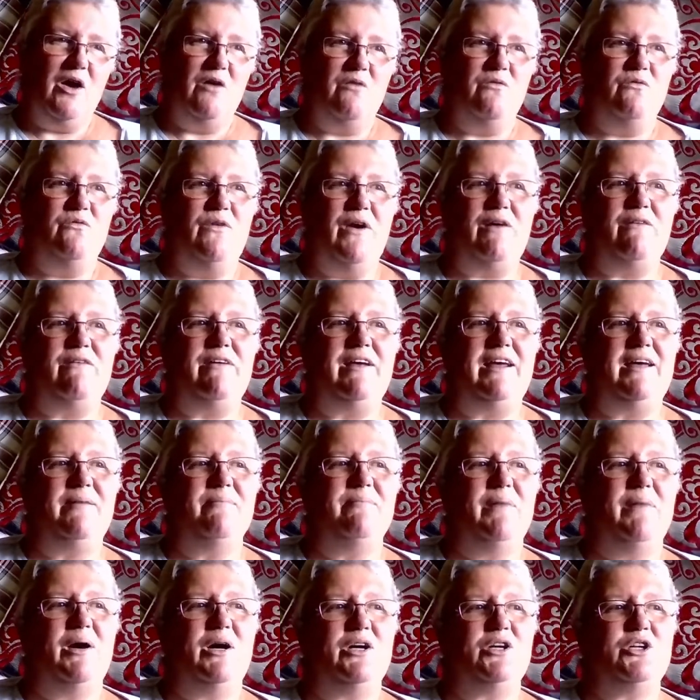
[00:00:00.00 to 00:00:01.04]
very
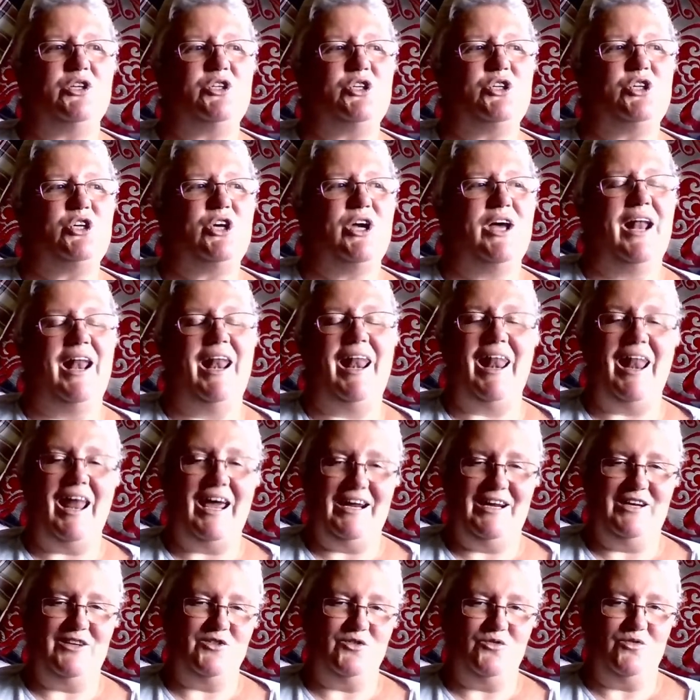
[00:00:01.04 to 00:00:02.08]
much
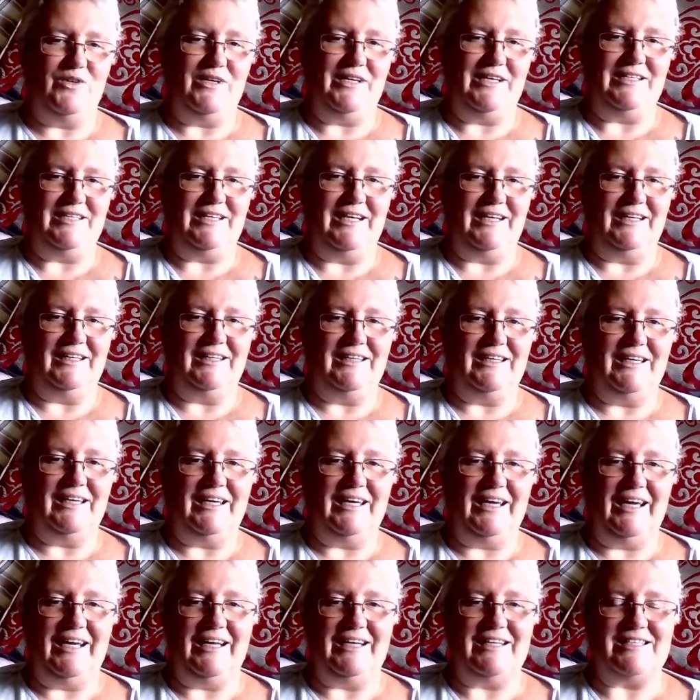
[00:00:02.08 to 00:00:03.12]
light reading.
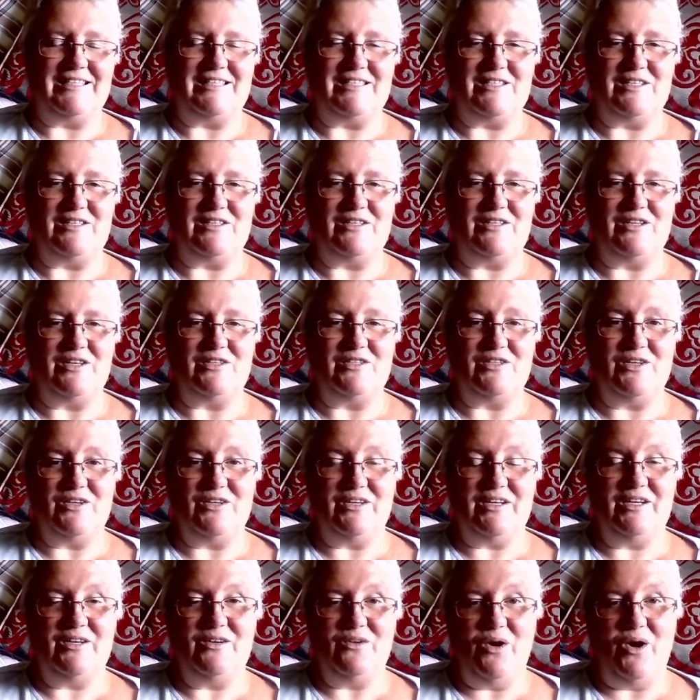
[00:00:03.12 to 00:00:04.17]
It's
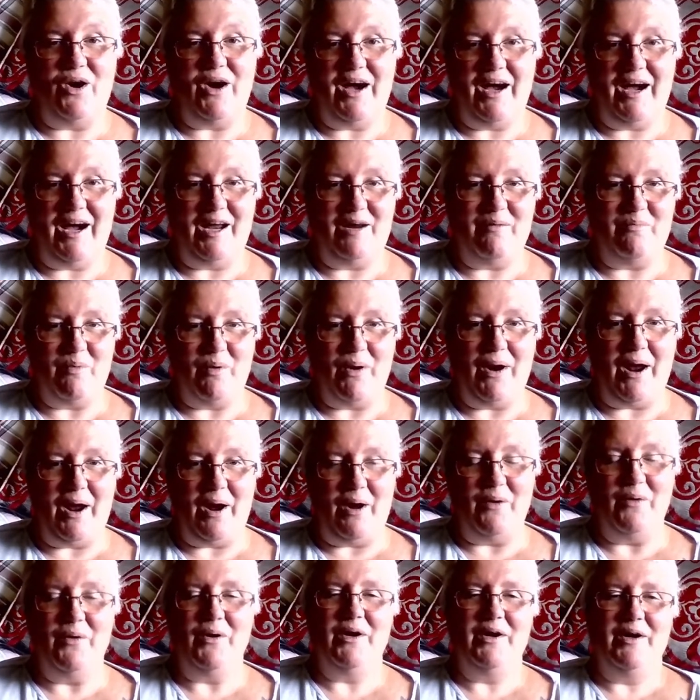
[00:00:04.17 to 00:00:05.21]
certainly not
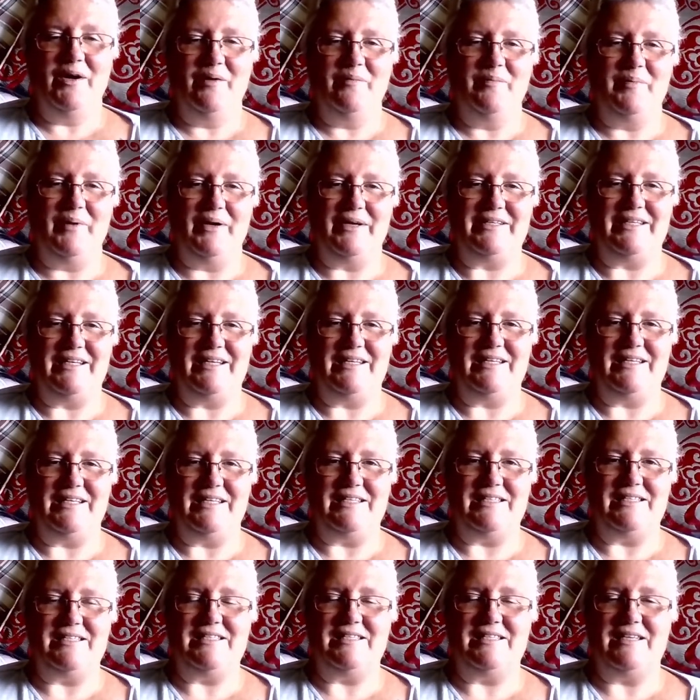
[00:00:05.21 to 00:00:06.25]
highbrow, but it
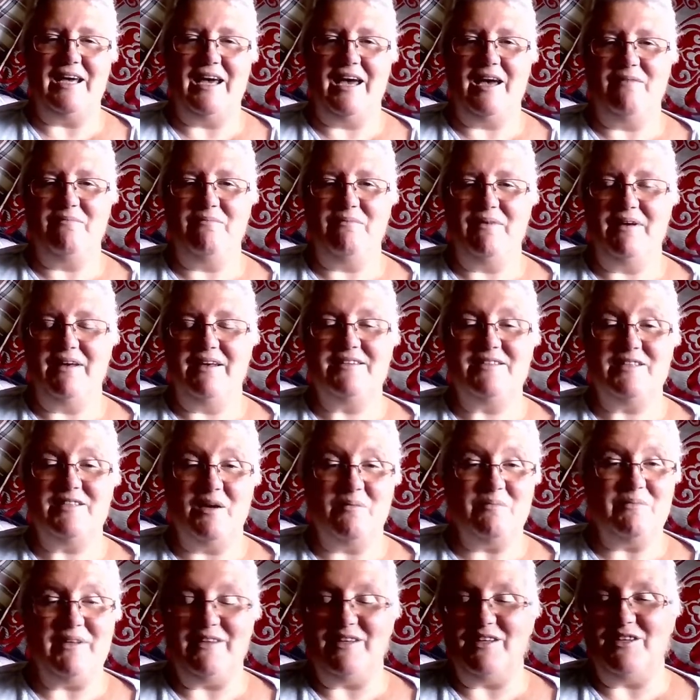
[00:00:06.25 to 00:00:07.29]
is
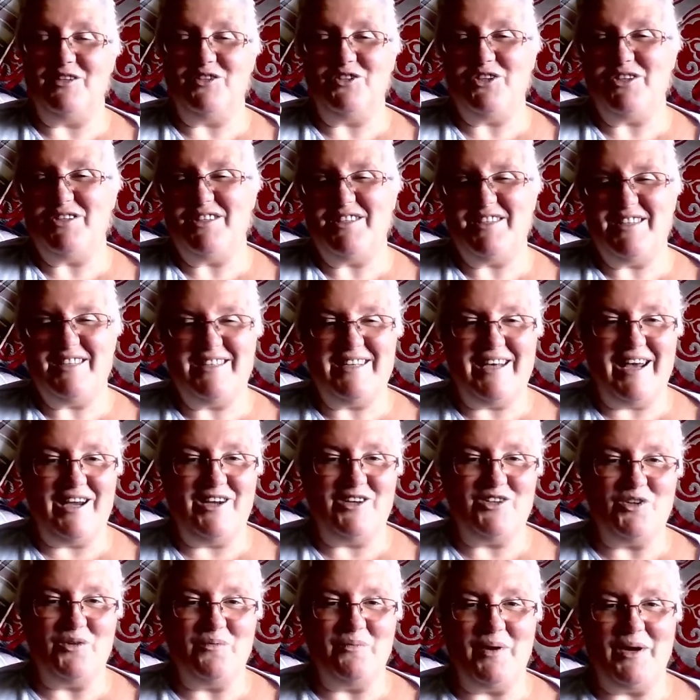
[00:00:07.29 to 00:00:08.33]
something that just
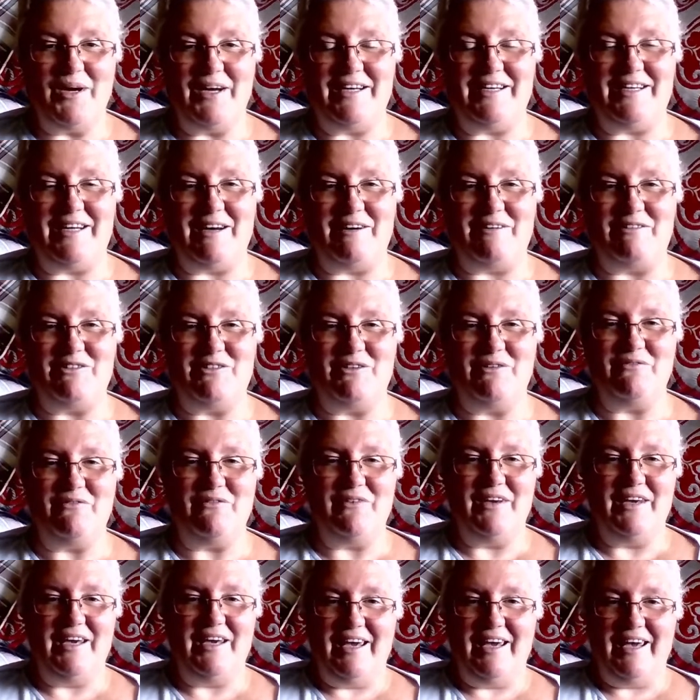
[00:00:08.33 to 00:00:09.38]
takes your mind out of
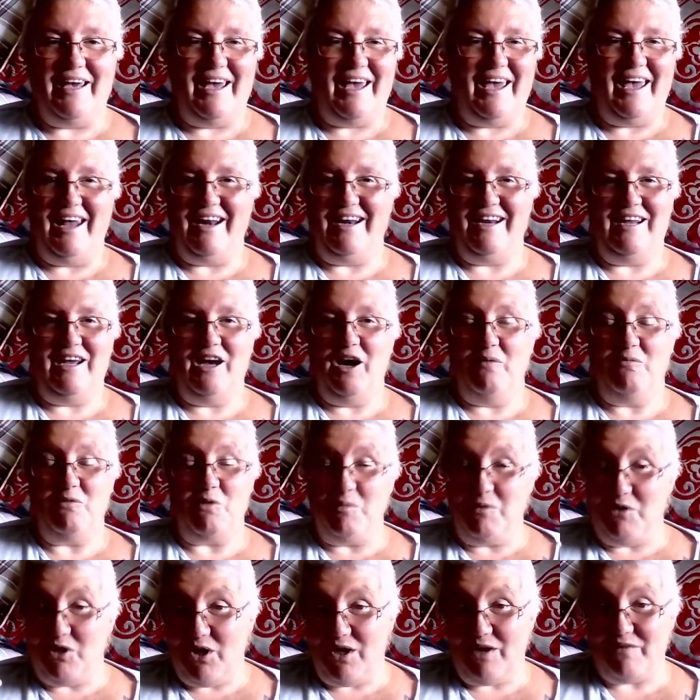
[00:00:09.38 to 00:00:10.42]
any humdrum.
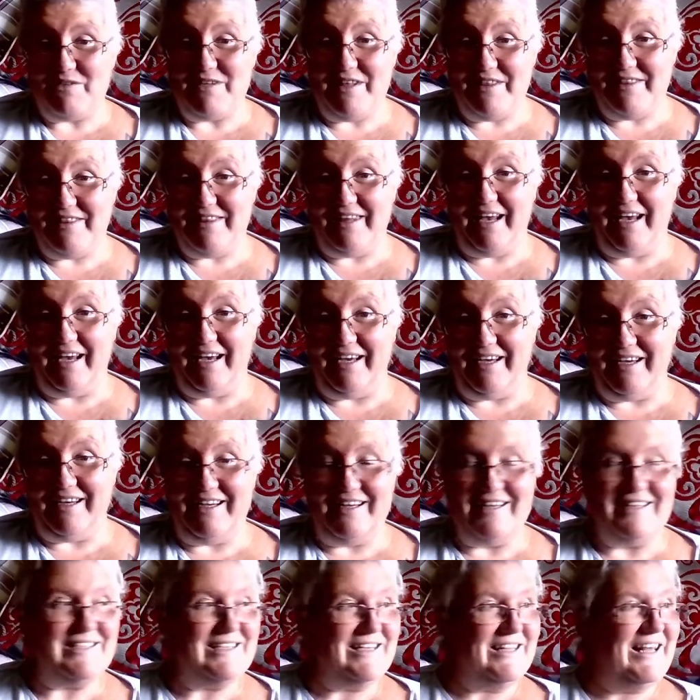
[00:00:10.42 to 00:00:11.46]
You don't have to think.
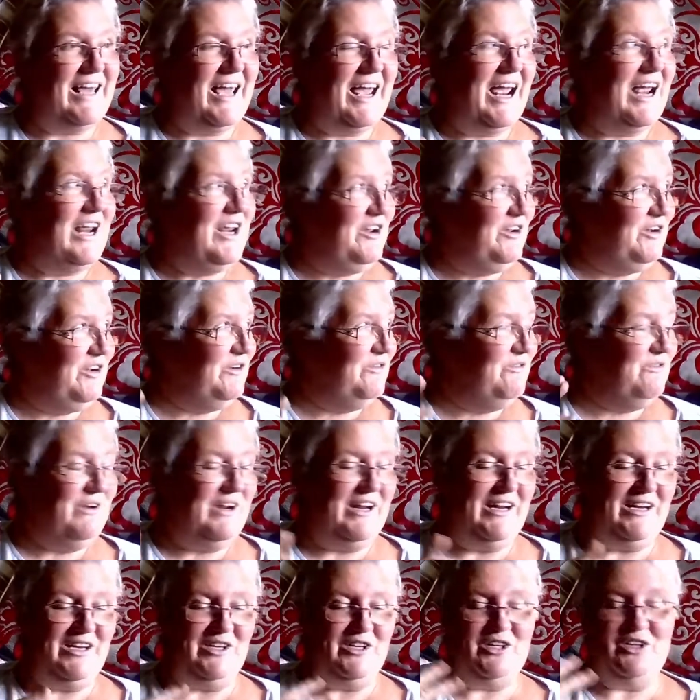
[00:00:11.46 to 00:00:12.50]
It's there, you can
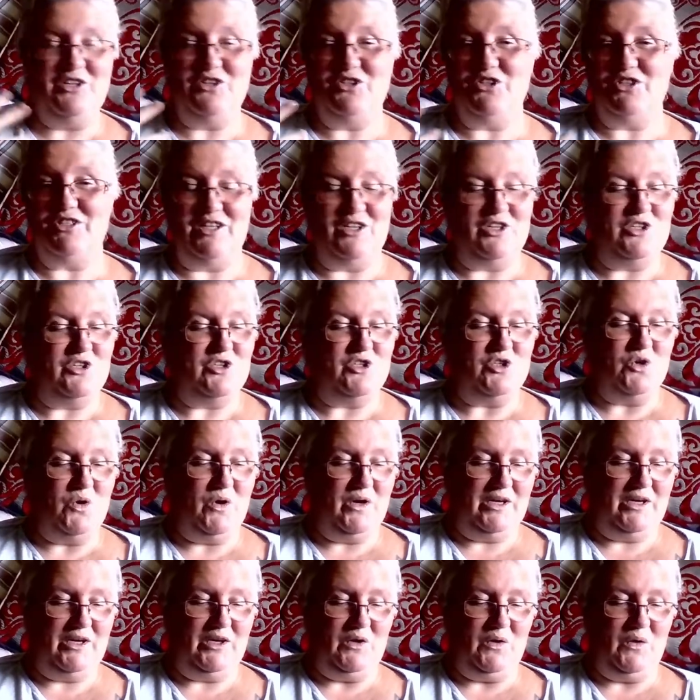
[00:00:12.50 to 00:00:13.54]
read, and you can just
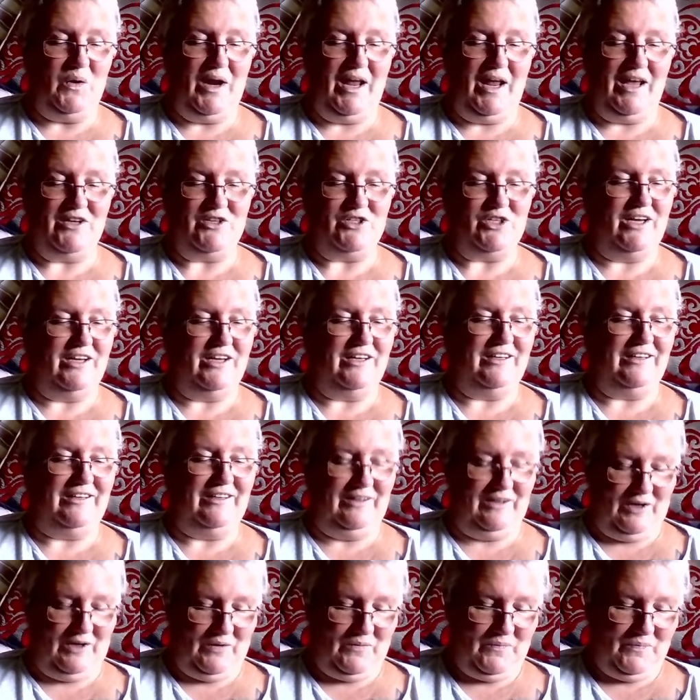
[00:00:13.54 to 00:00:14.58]
enjoy at your leisure, you
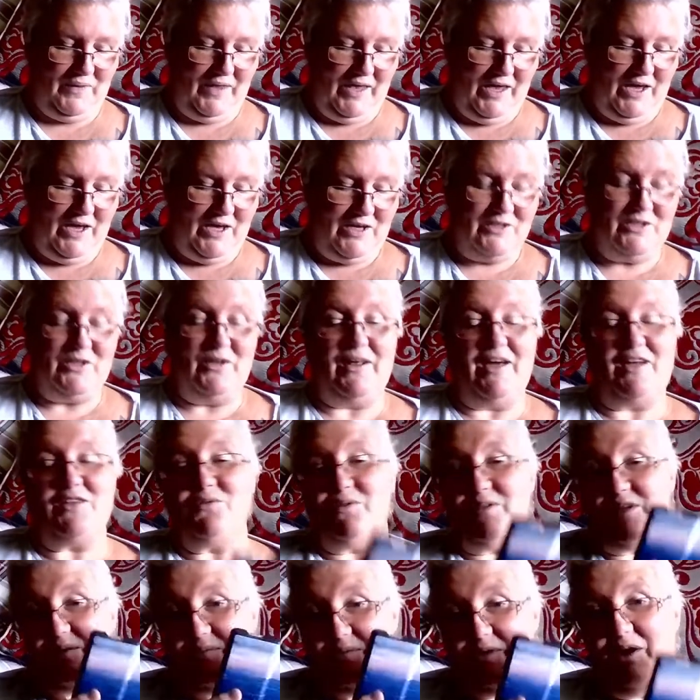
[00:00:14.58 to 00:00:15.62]
know. So that's what
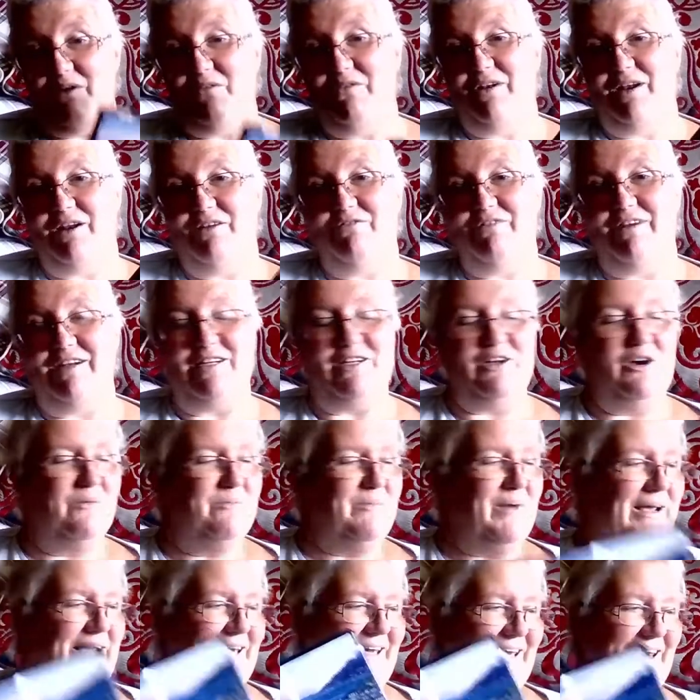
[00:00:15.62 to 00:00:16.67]
I'm currently reading on
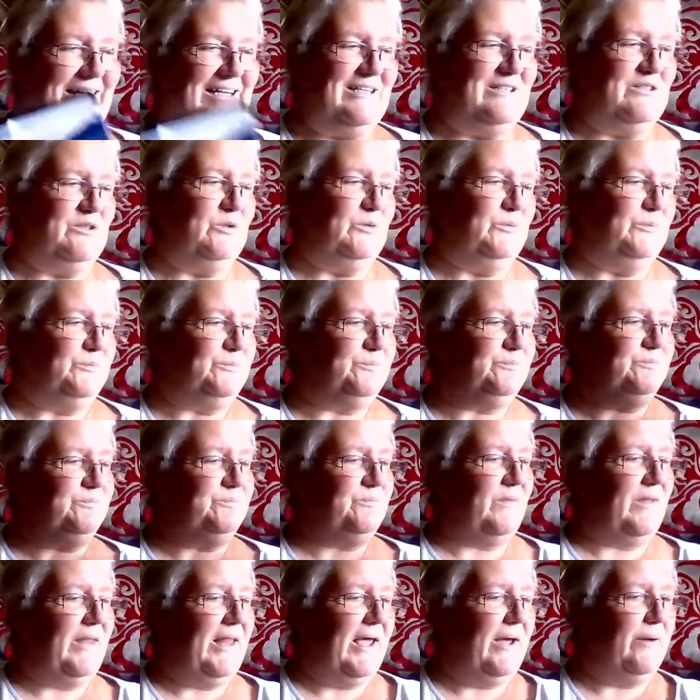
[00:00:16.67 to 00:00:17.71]
my Kindle.
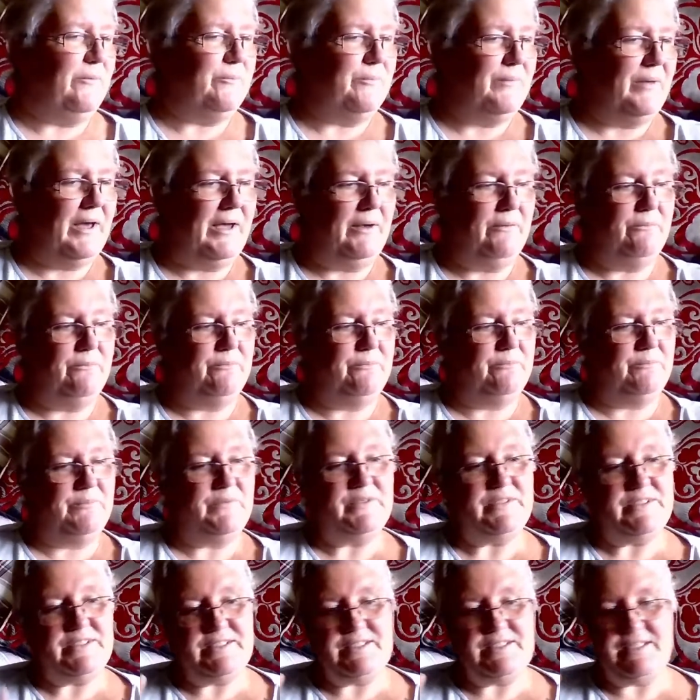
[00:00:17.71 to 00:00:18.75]
Now, I
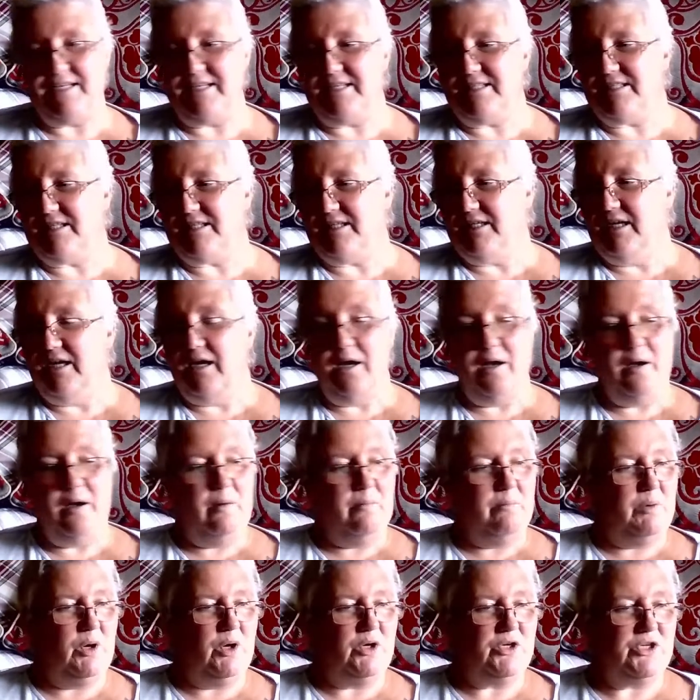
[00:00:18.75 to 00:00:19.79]
did
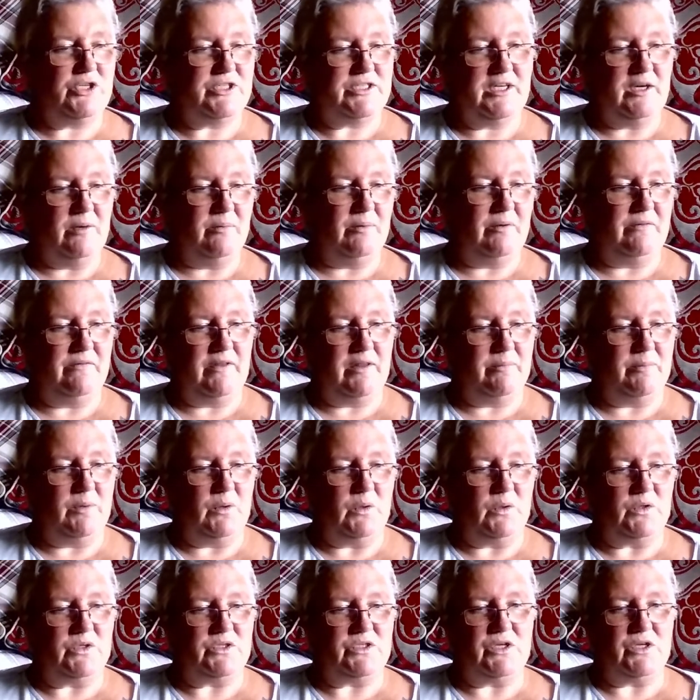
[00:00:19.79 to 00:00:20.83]
purchase a couple of other
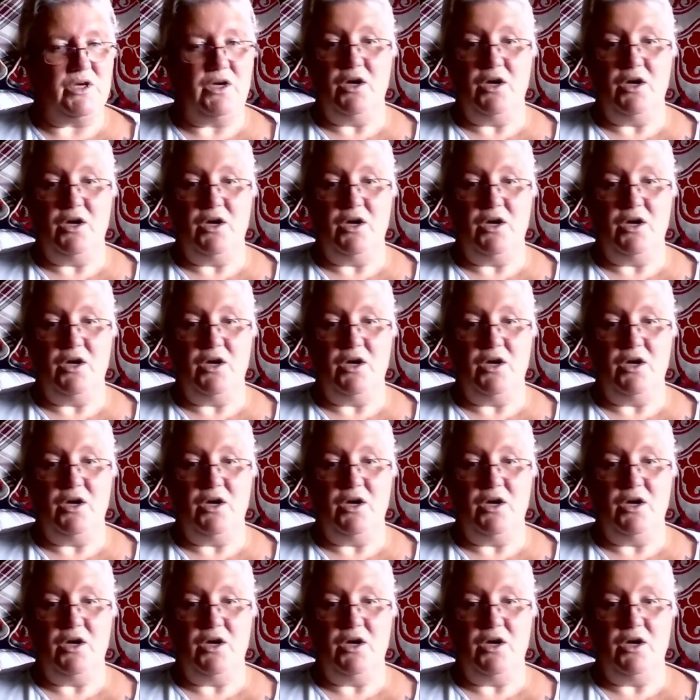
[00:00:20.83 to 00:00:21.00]
books.